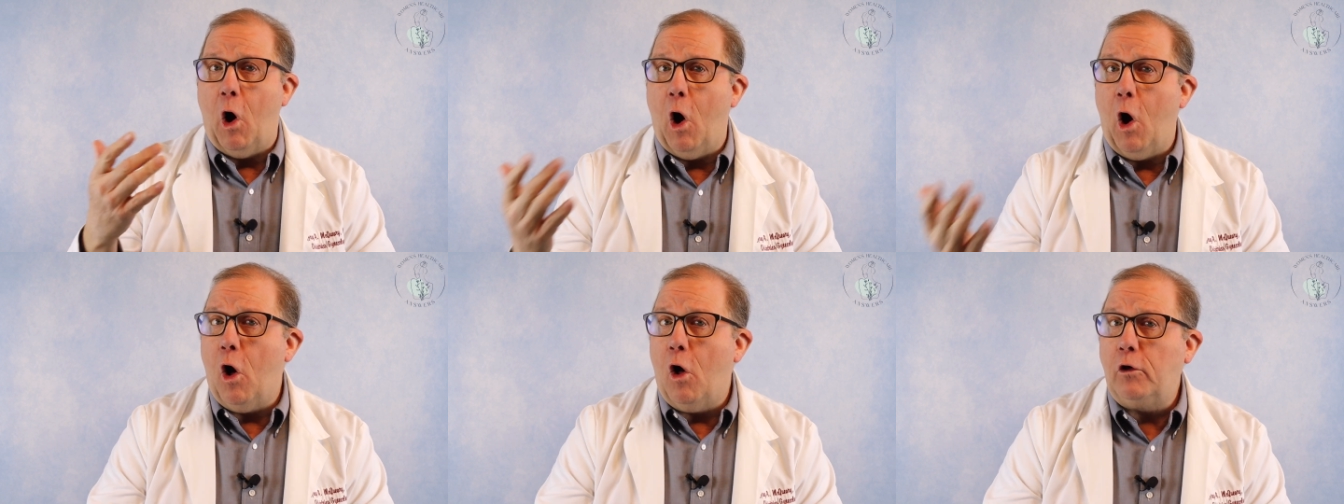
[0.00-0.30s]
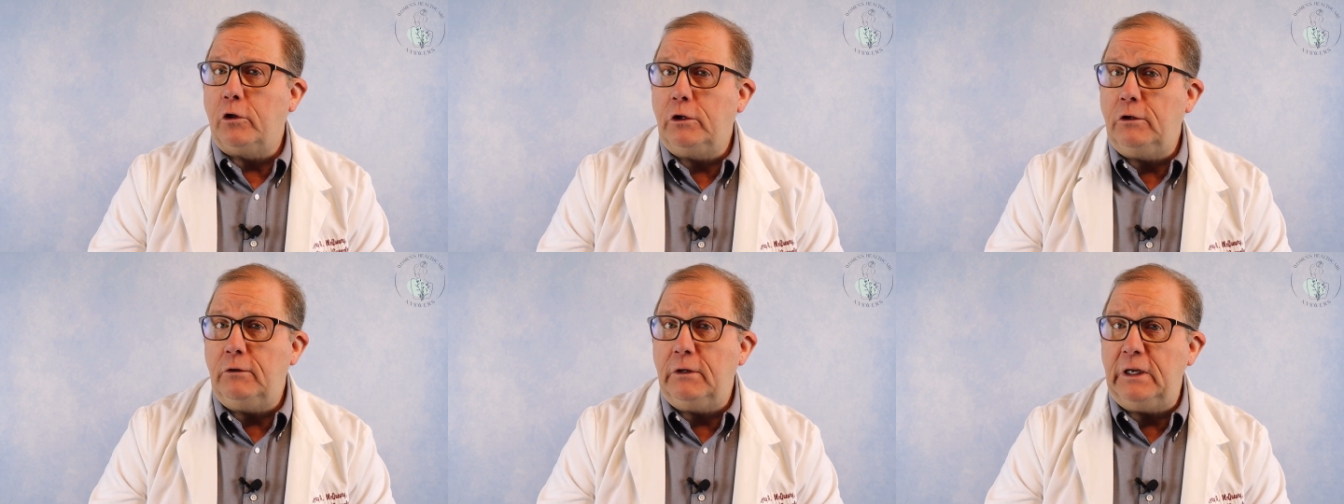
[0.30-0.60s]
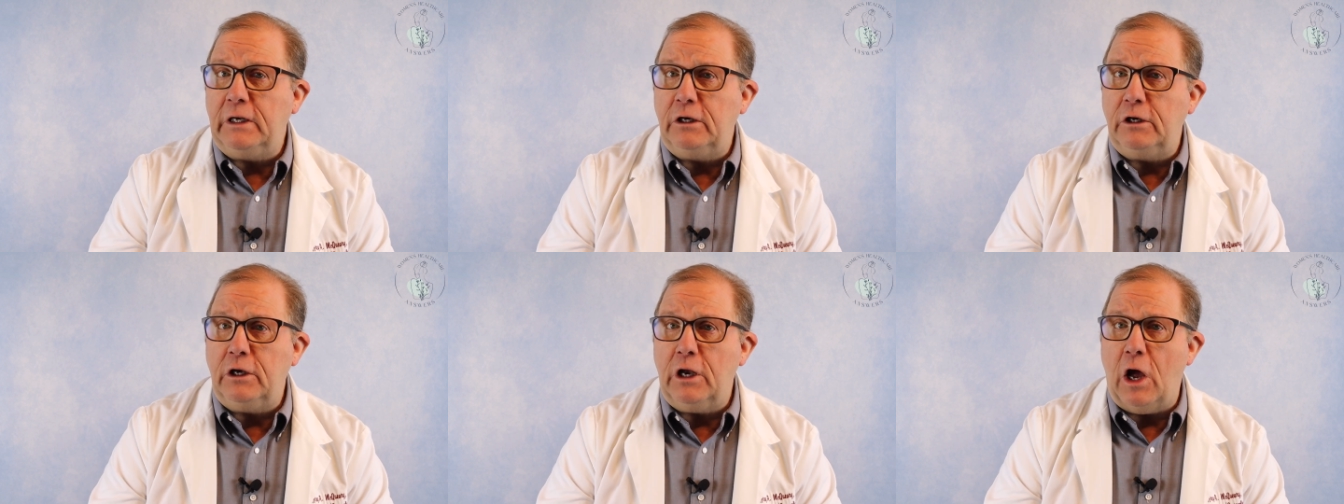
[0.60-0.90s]
all you
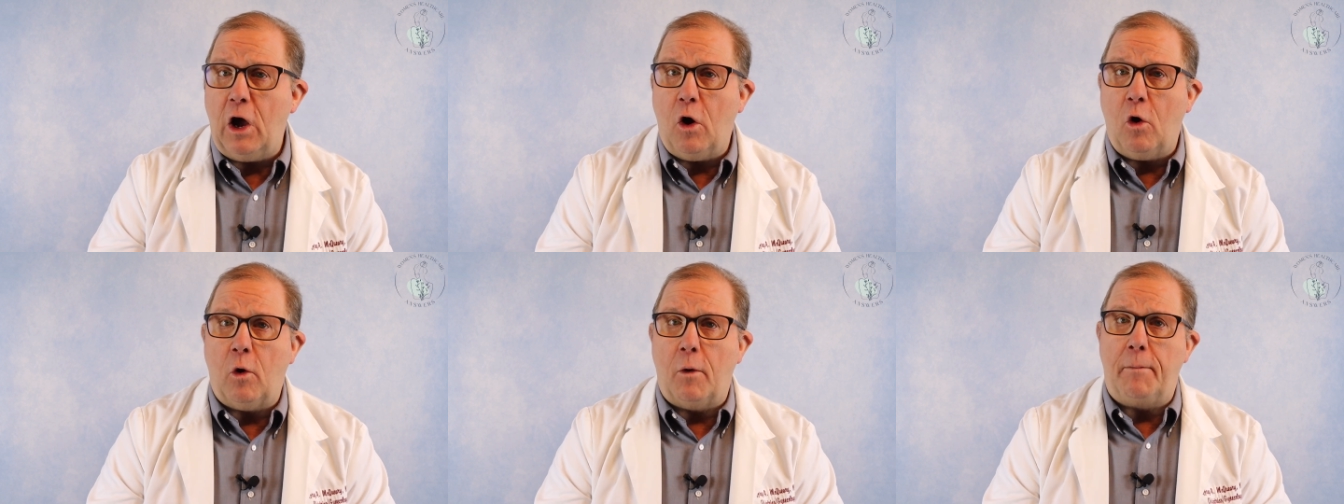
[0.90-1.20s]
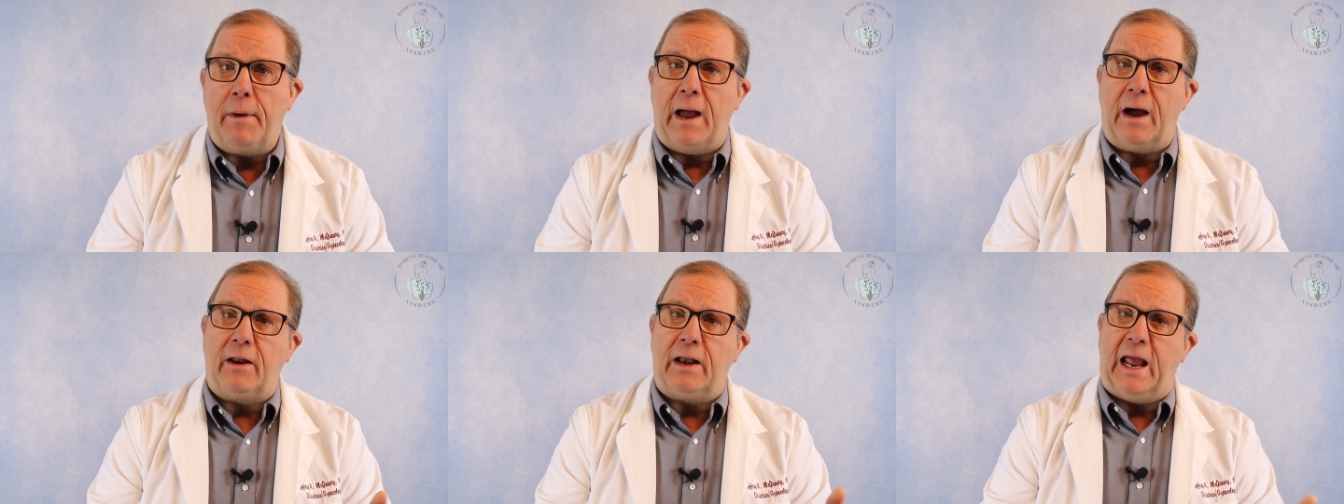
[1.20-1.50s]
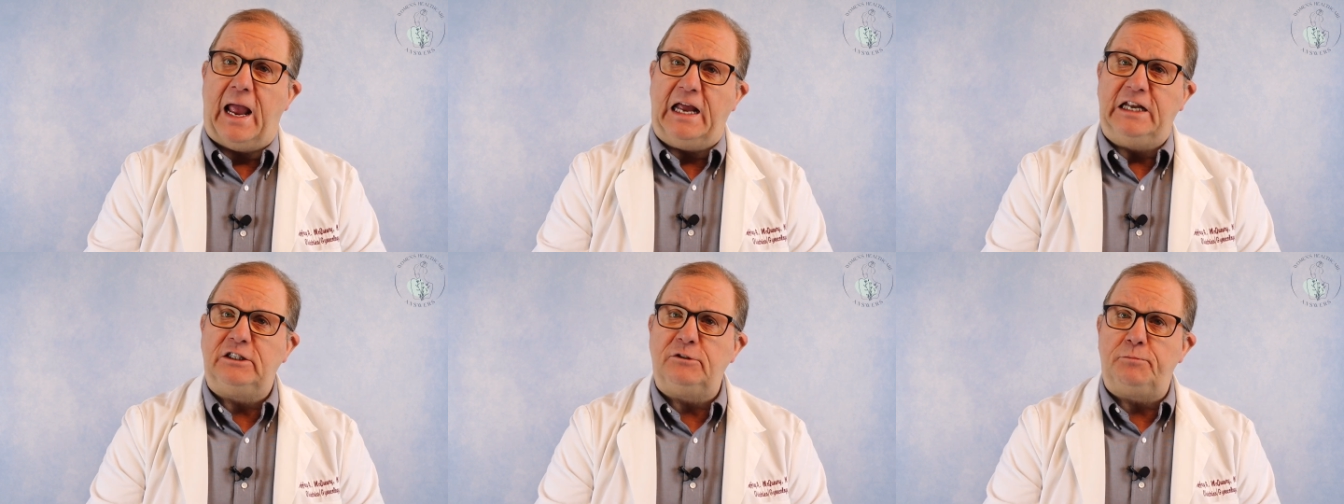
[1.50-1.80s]
need to know
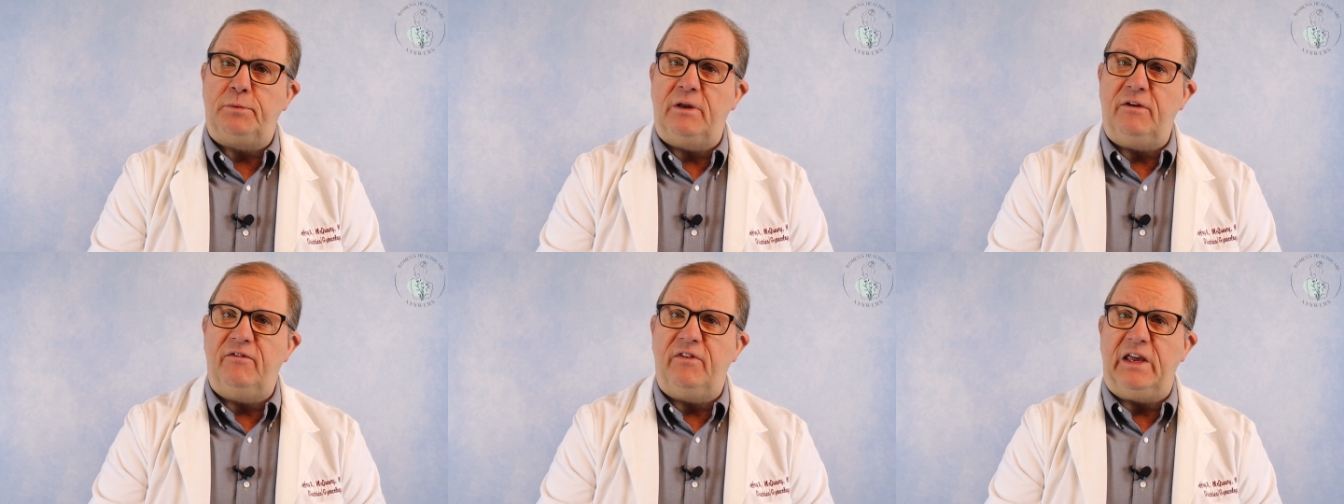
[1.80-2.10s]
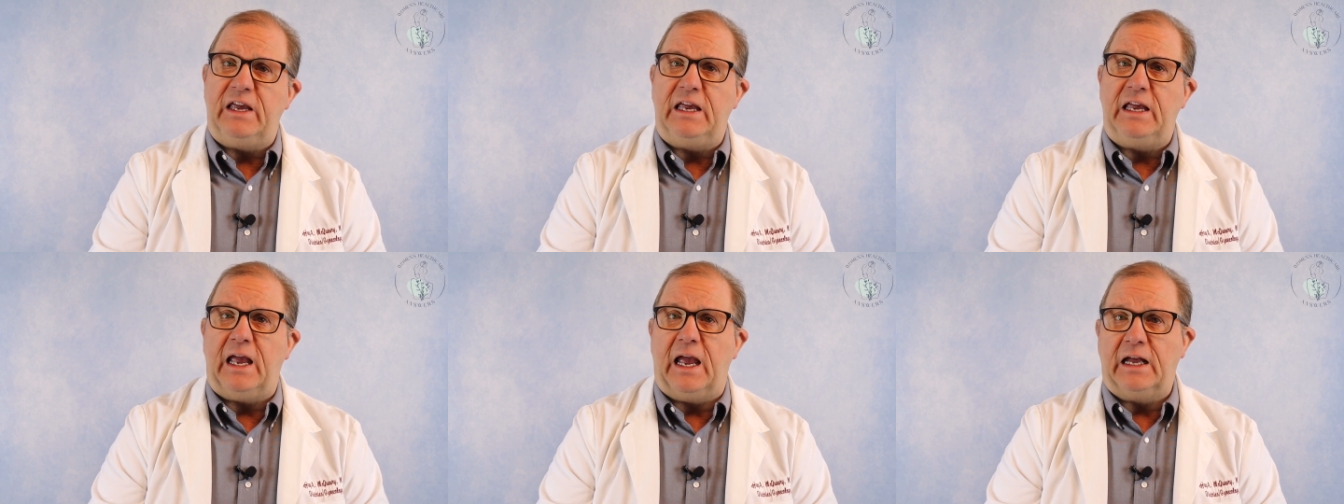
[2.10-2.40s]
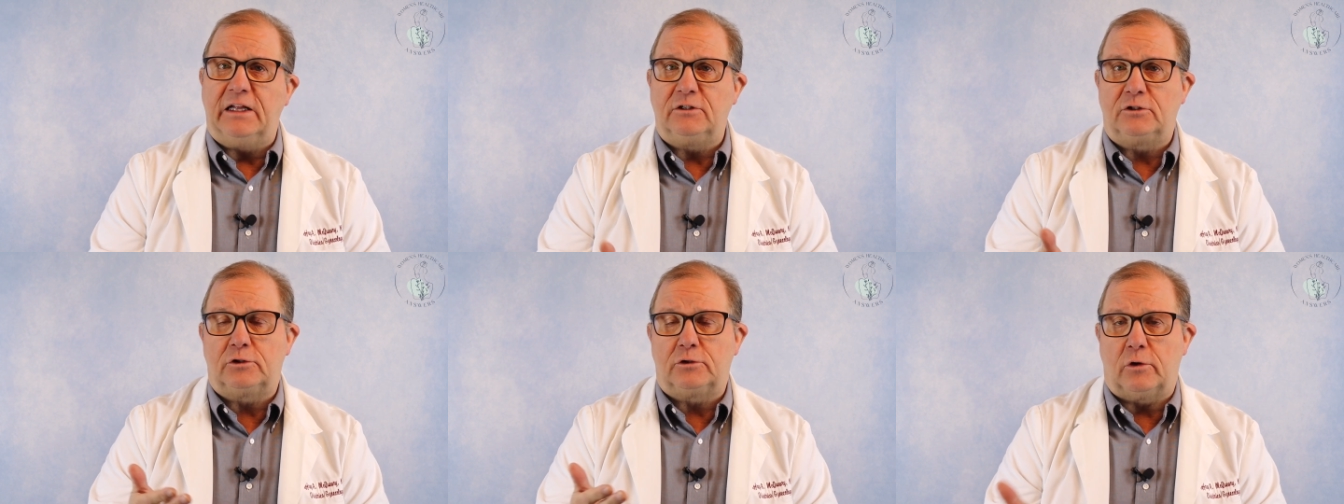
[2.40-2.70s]
about HPV
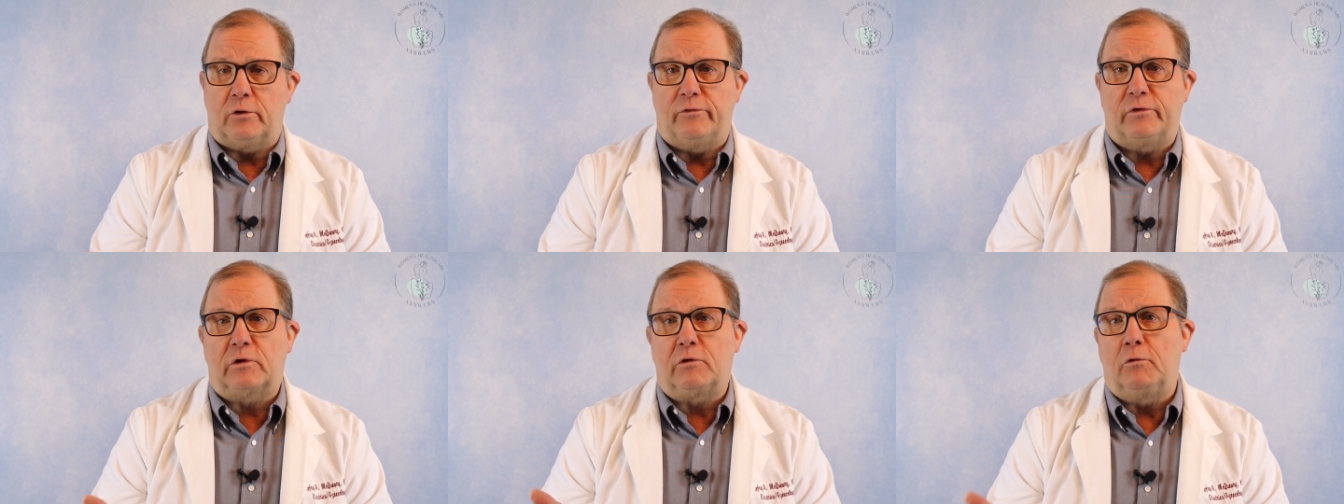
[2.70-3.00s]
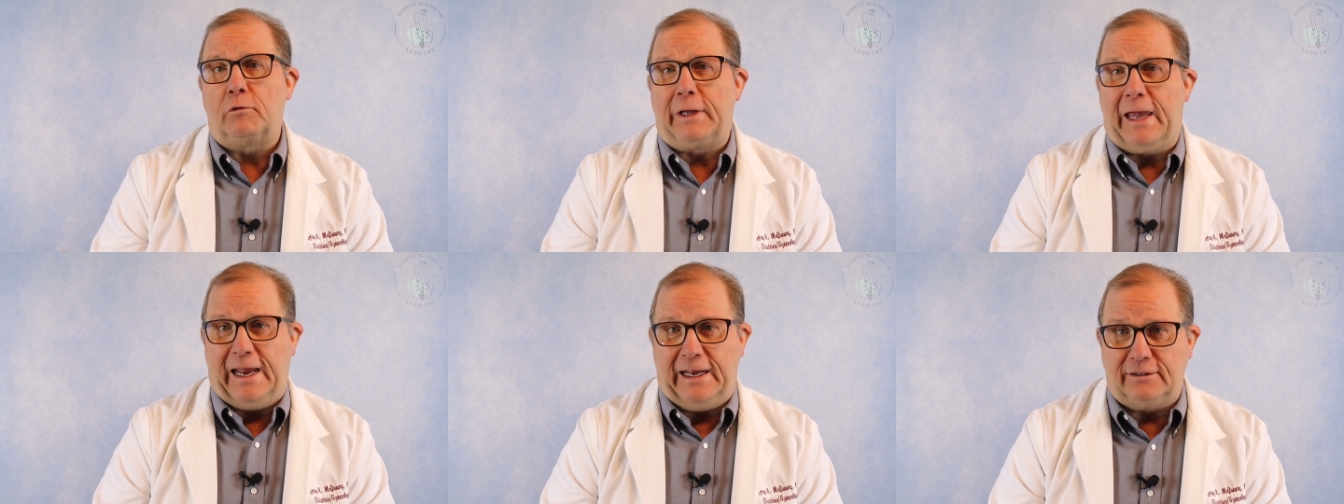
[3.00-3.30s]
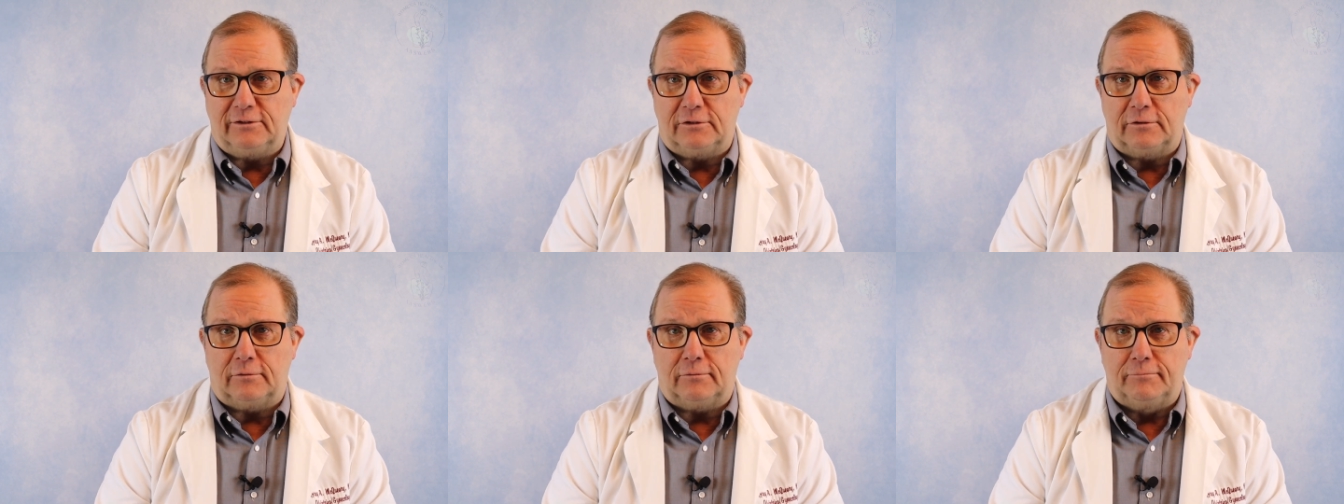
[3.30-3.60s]
and cervical
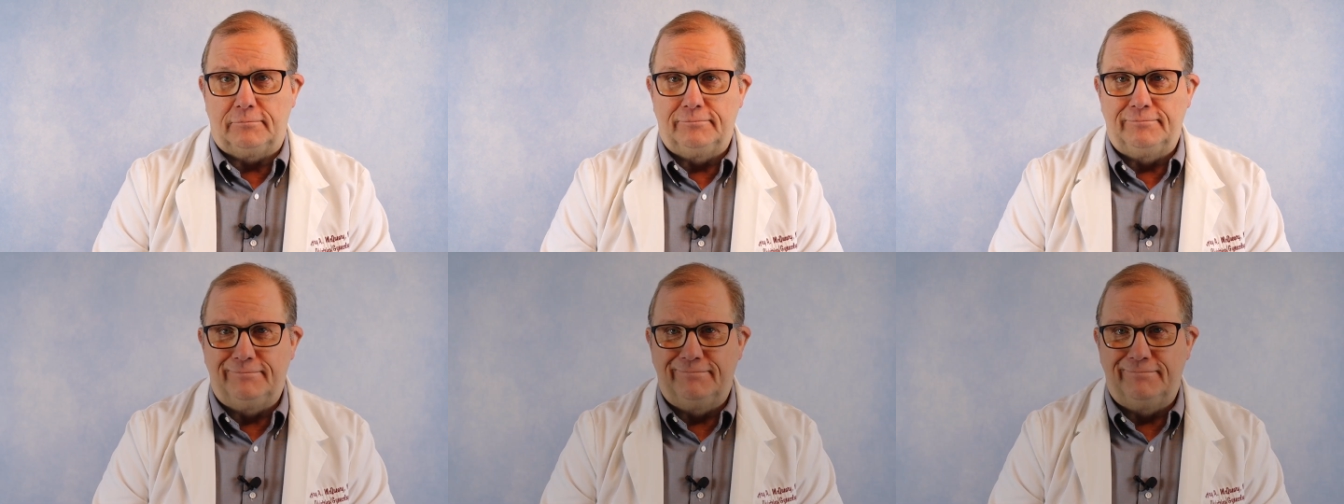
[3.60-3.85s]
cancer.